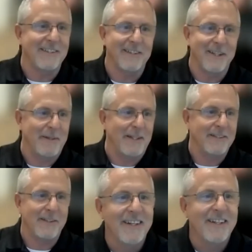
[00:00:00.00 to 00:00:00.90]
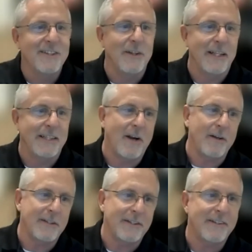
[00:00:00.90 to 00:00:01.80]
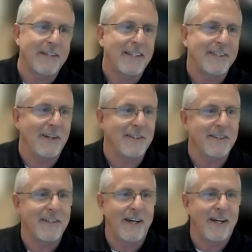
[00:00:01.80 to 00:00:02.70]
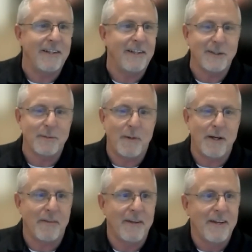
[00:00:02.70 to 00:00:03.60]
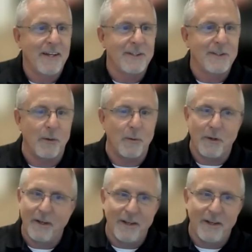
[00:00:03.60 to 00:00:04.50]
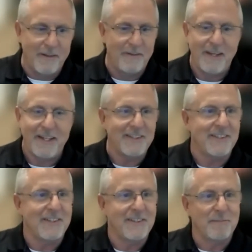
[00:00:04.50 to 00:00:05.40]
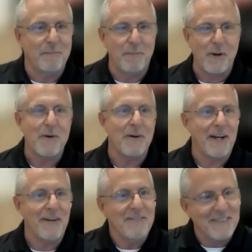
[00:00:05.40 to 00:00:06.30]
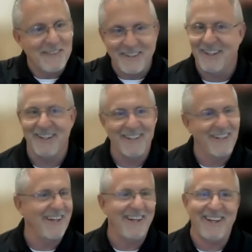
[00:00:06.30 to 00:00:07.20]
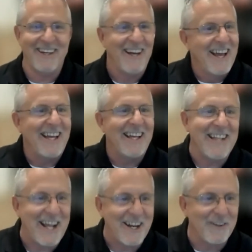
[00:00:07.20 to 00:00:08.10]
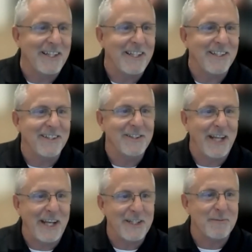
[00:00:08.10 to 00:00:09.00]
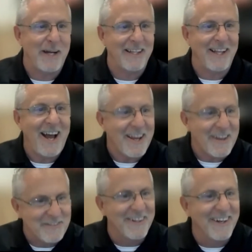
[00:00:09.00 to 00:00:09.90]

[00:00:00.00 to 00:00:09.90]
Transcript: the limit. So that starts next month. So this program, it not only changed my life.